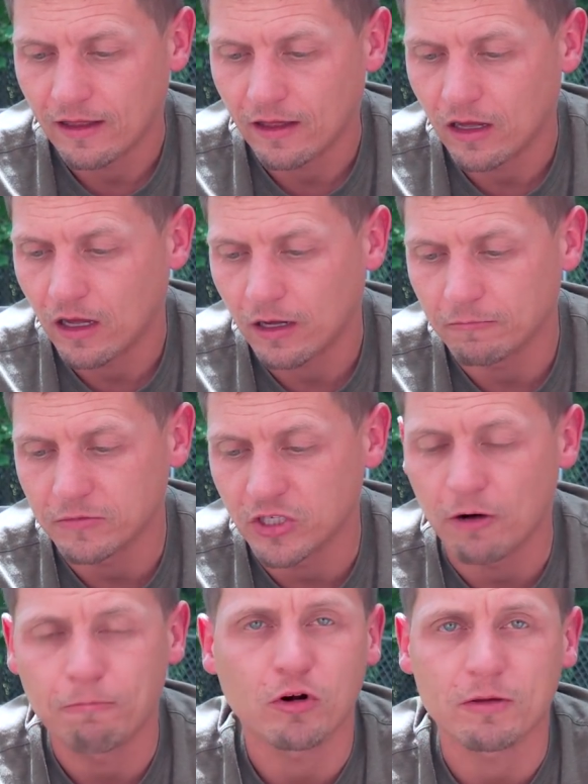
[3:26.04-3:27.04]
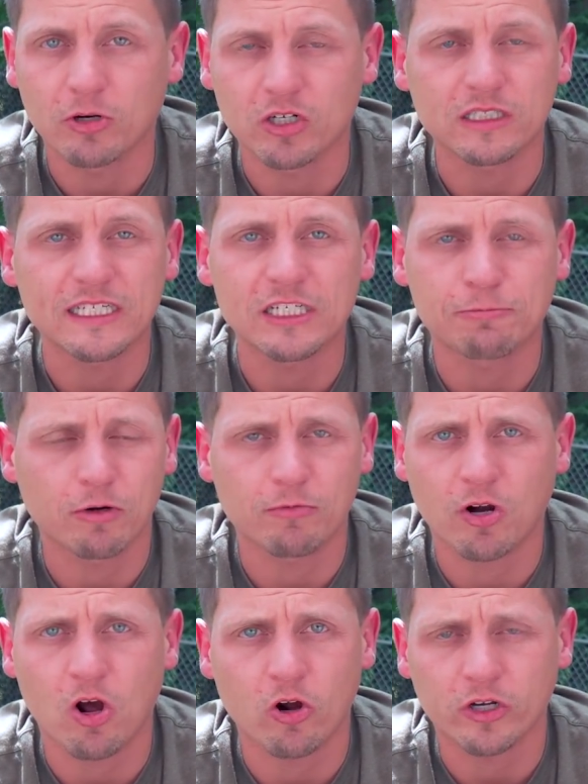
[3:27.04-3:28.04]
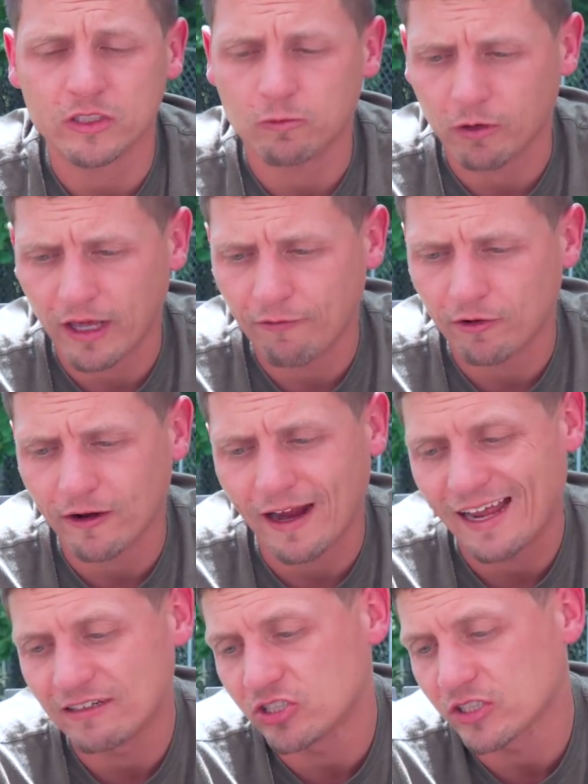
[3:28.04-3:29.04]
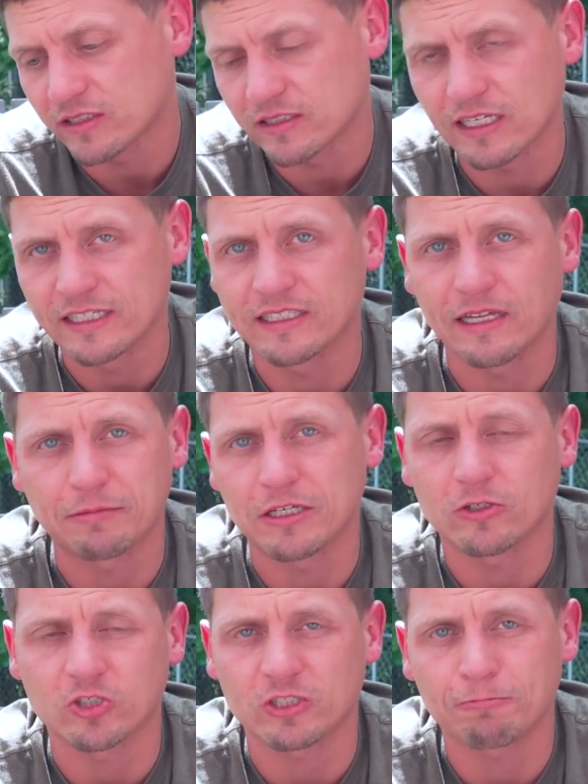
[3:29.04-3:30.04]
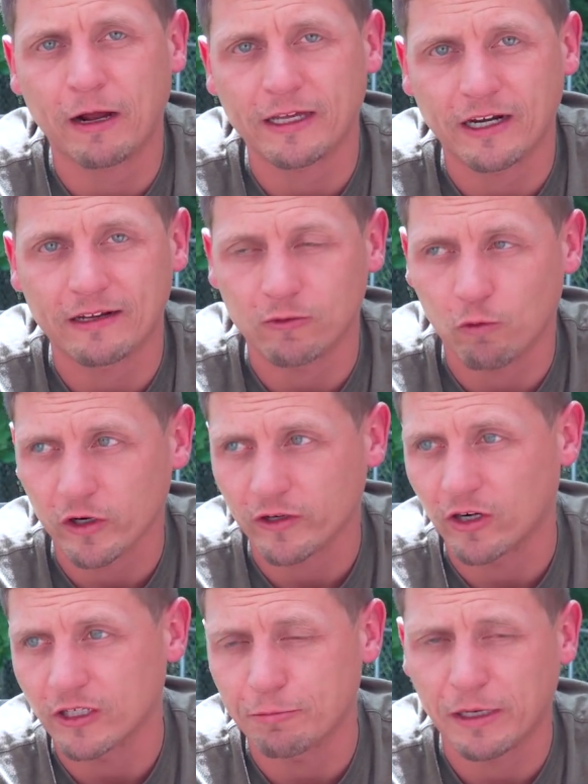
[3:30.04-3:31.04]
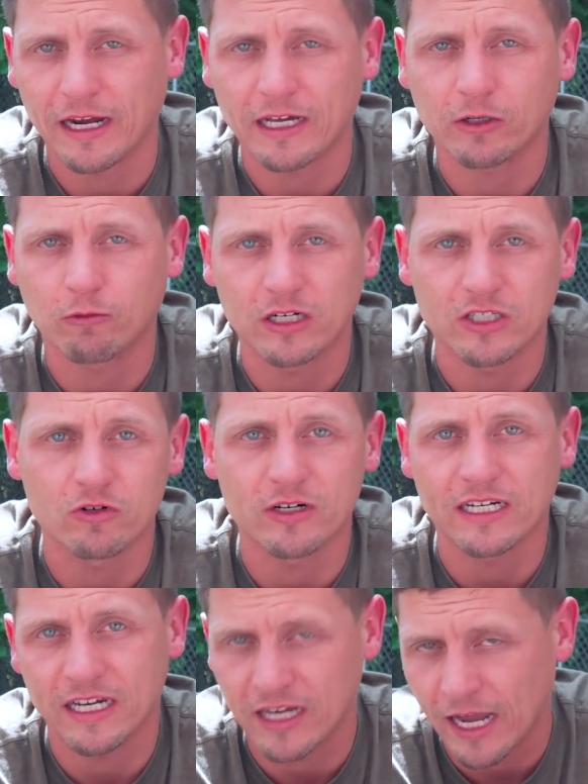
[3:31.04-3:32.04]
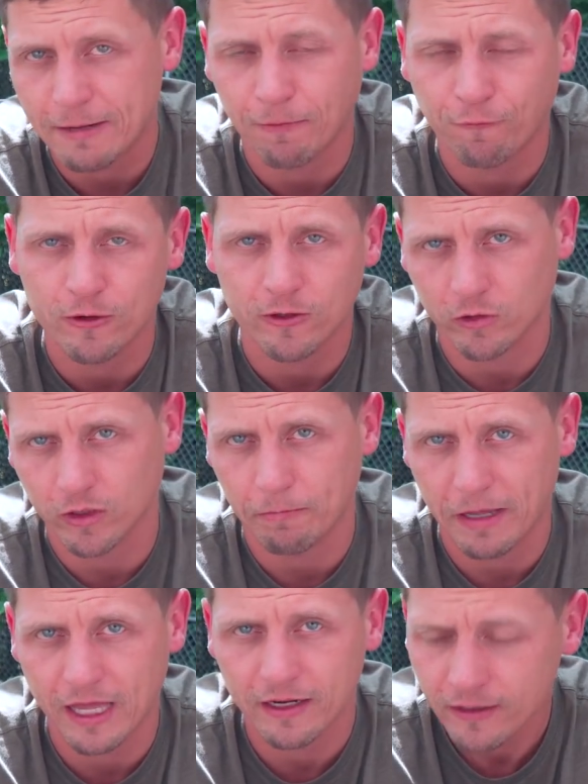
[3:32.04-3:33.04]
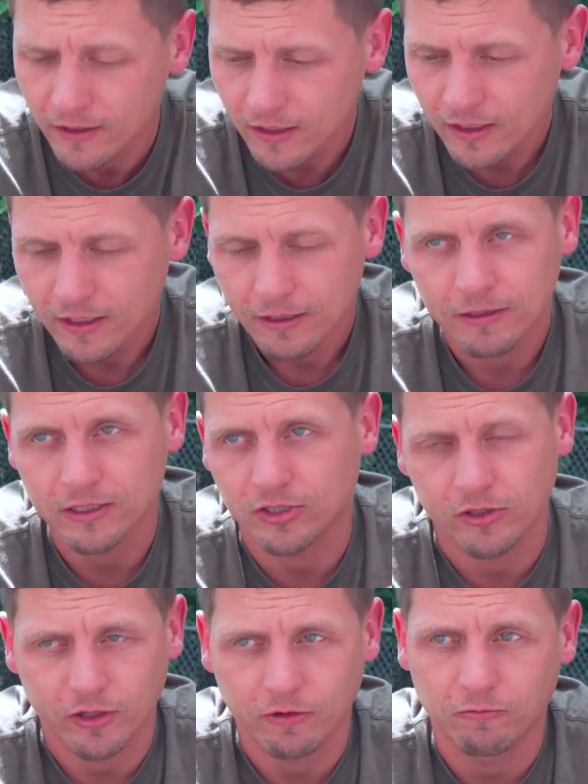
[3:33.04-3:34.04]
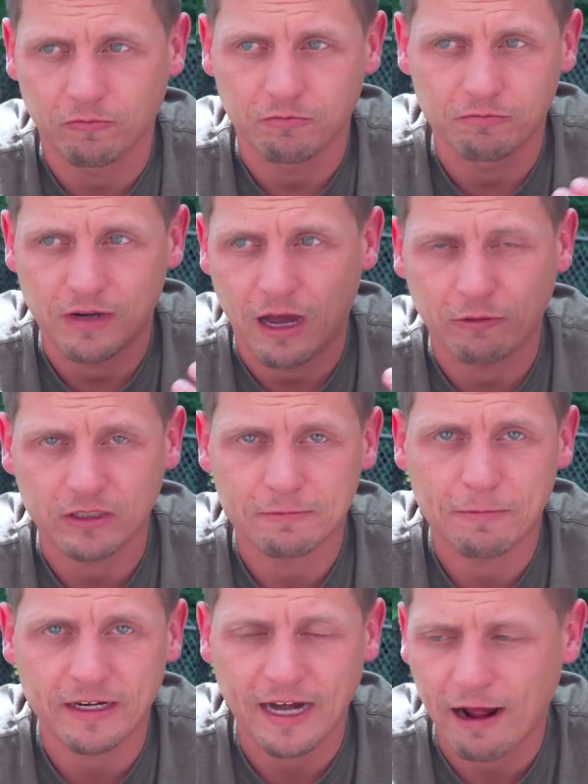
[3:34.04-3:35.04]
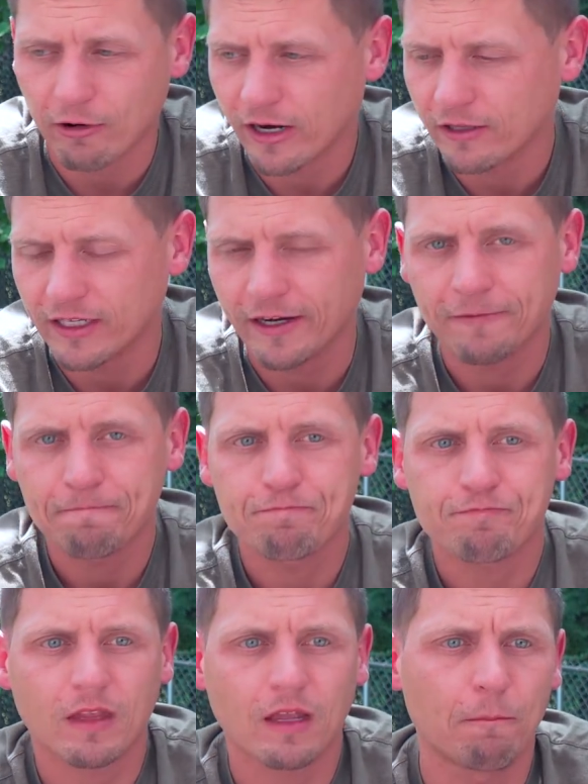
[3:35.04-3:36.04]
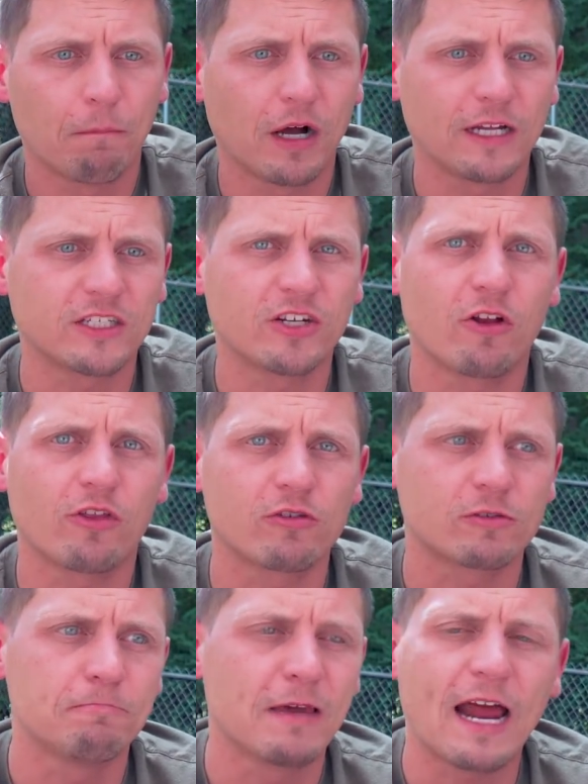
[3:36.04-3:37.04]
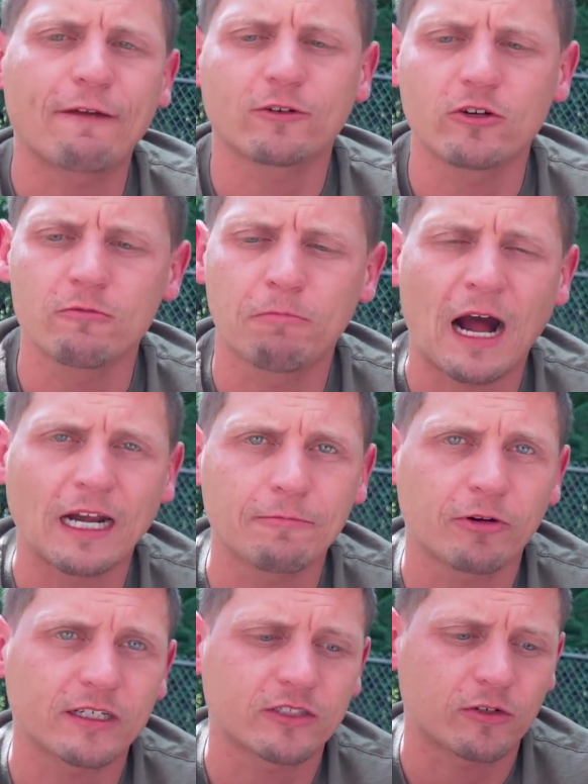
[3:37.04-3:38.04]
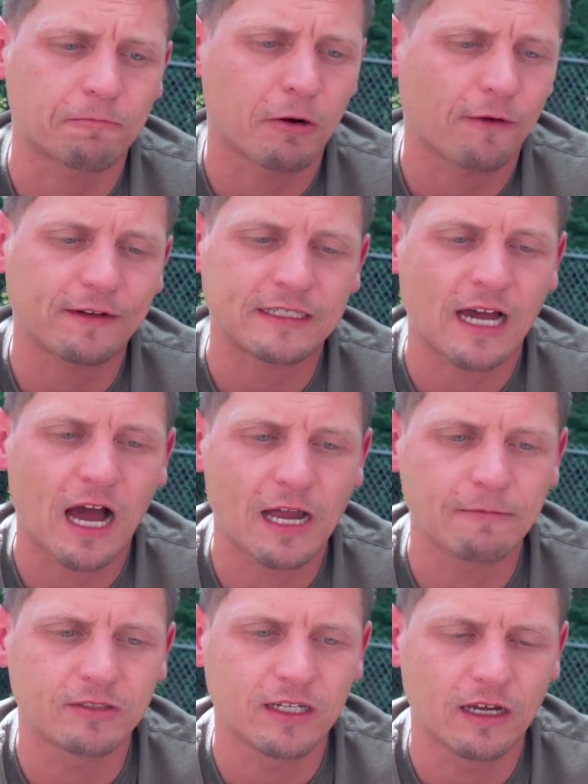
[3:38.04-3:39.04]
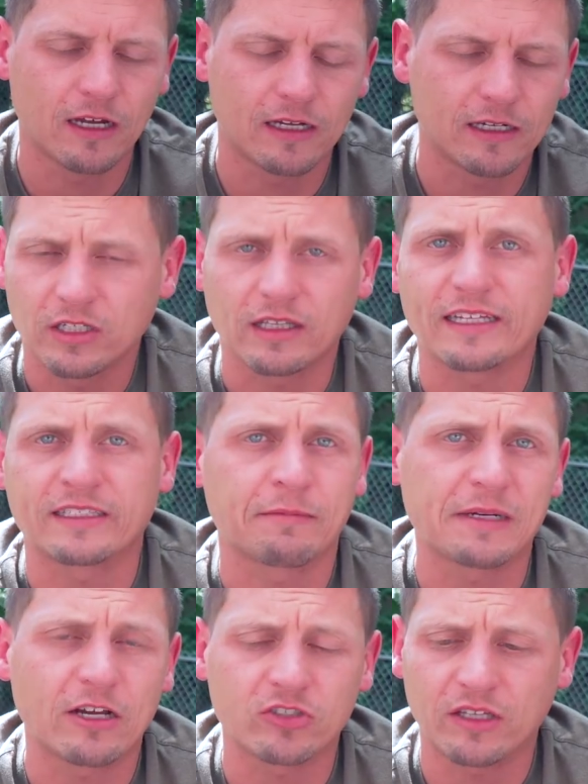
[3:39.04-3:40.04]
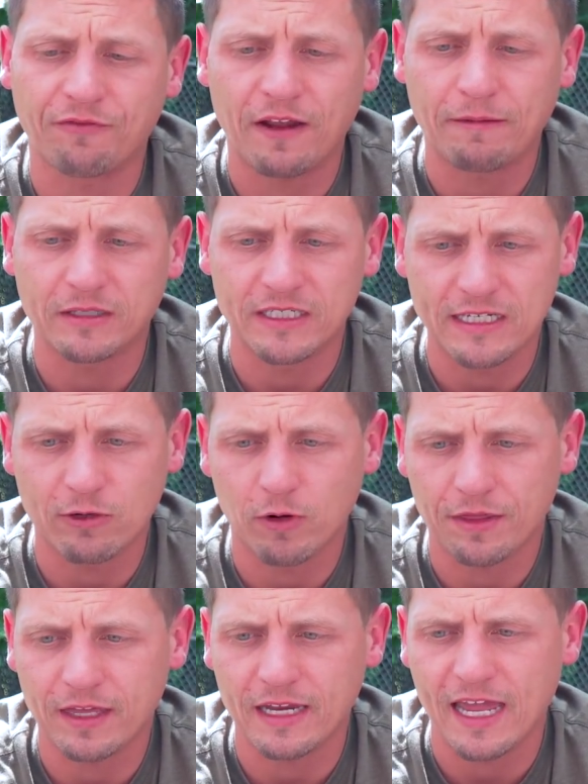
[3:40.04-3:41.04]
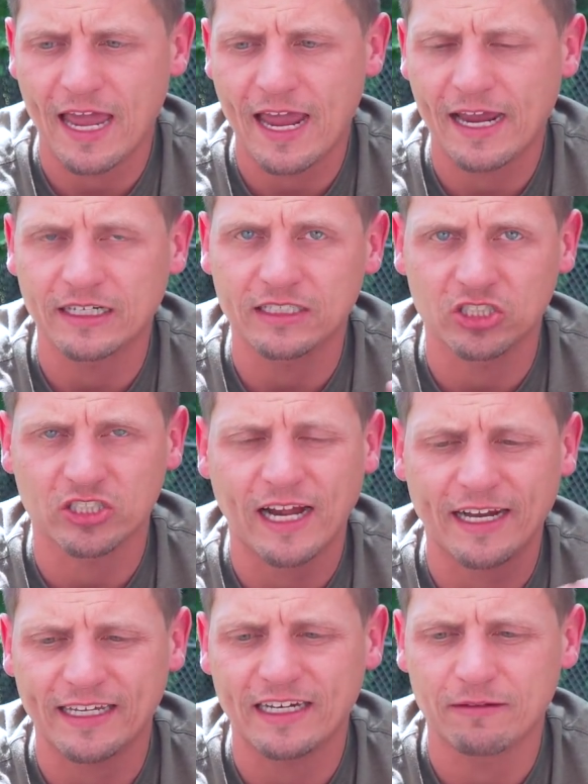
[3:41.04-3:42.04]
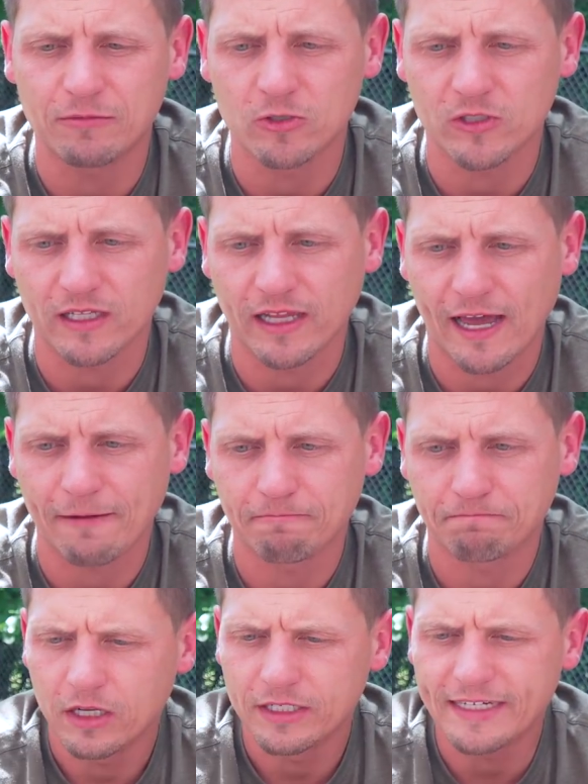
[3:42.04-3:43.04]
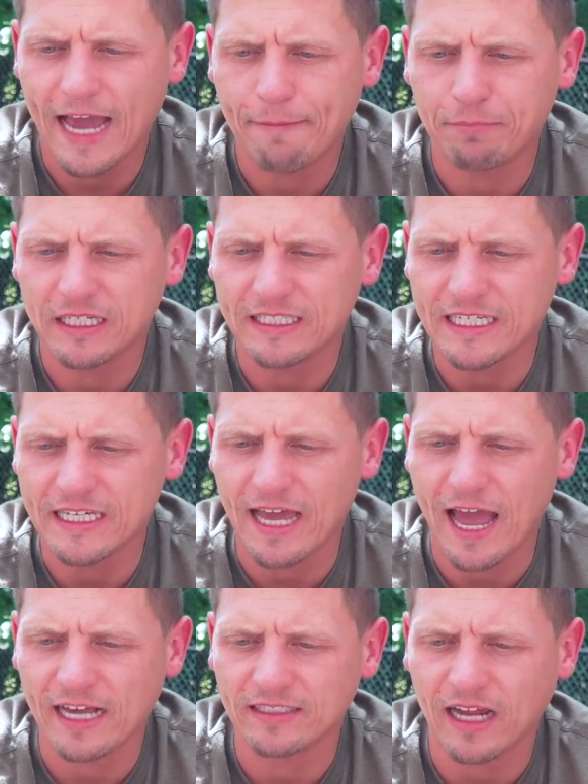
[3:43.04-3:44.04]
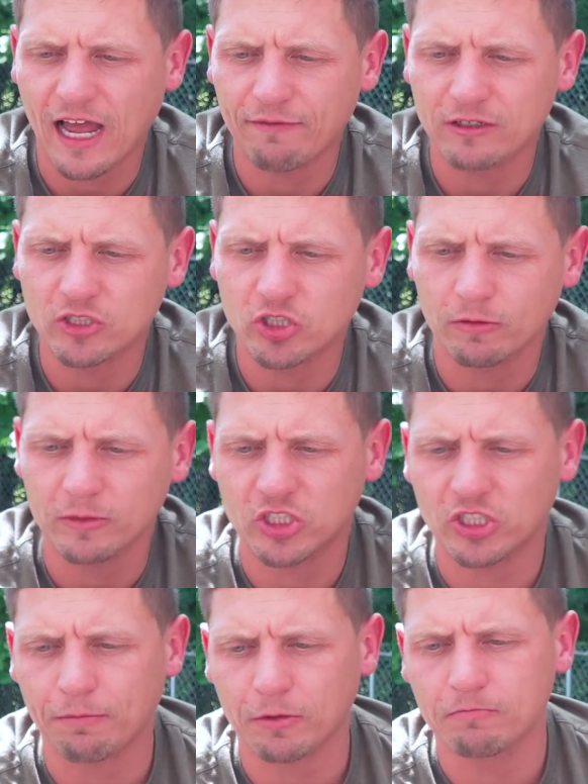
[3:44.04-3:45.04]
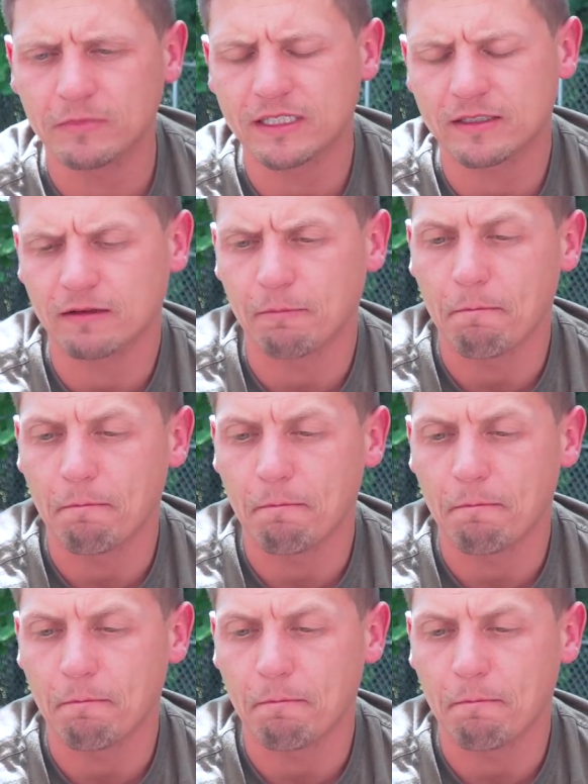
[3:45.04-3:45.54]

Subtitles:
put him on a leash, put him on a harness, whatever, and it's something you're just probably going to have to work on. You're probably not going to want to do it at night before you're going to bed because you're going to not want to spend an hour out there. But, those mid-afternoon potty breaks are a perfect time to let somebody else in the family deal with it and just kind of get him used to that. Dap D asks, I have a German Shepherd mixed